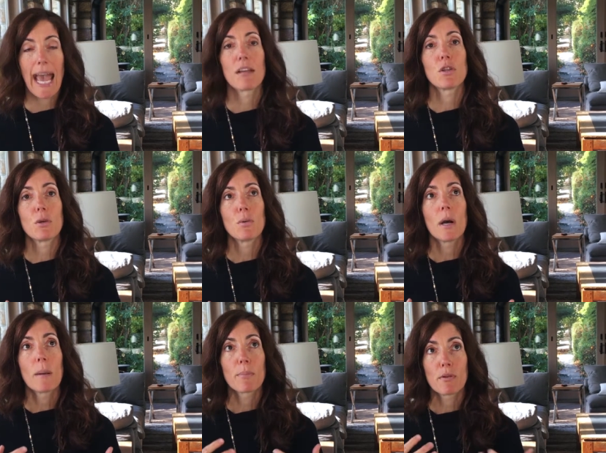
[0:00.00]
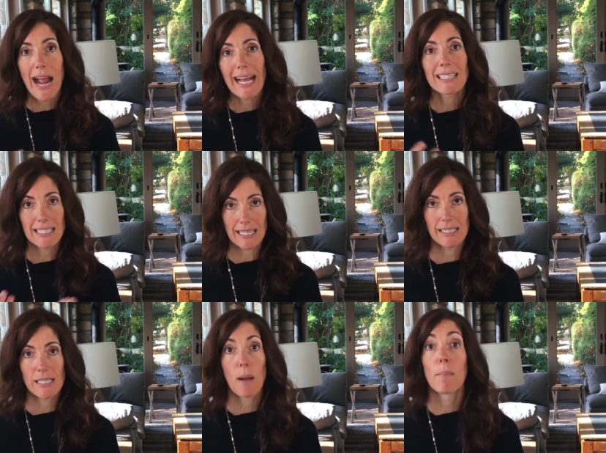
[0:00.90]
and you
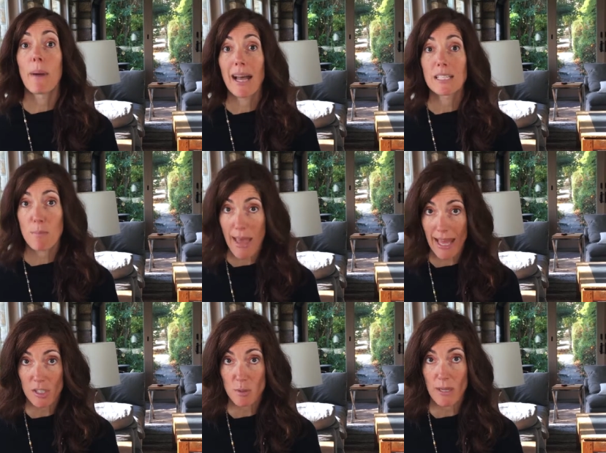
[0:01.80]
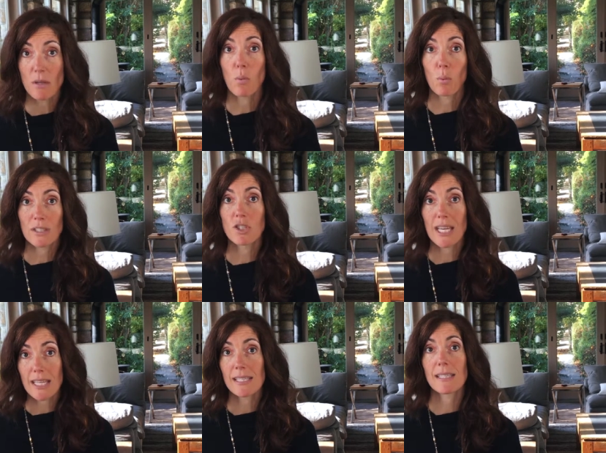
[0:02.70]
practice mind management, which
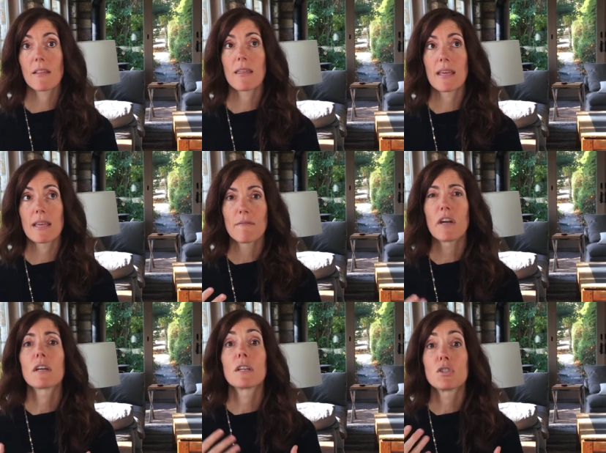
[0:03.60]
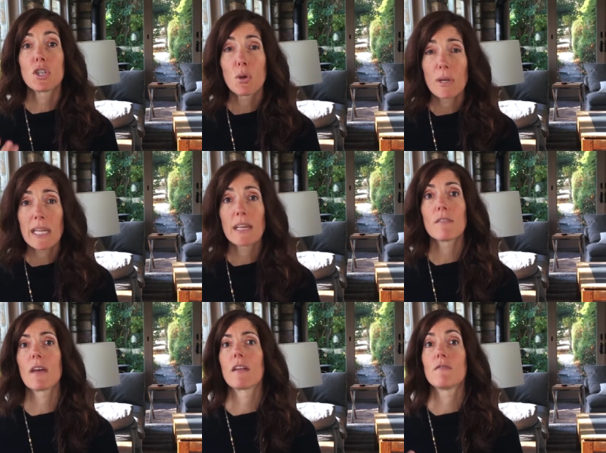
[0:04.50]
is the very
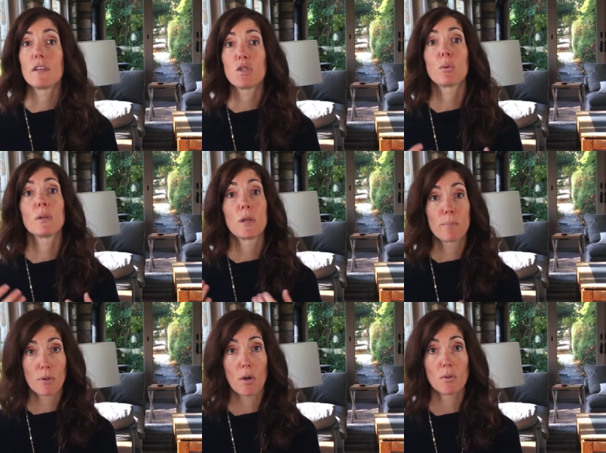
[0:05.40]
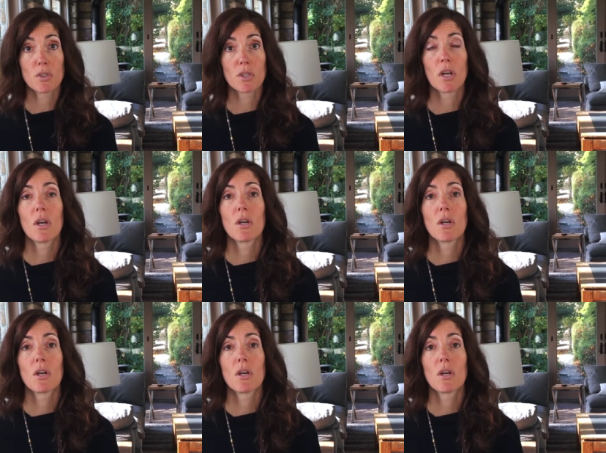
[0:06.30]
intuitive and visual approach